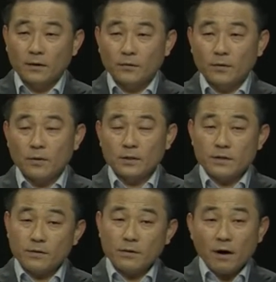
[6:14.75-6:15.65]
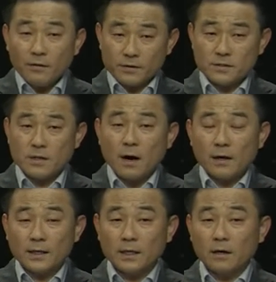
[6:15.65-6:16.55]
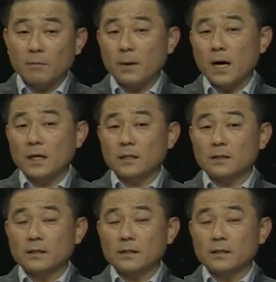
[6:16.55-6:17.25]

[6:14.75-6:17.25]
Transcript: So the three authors talking about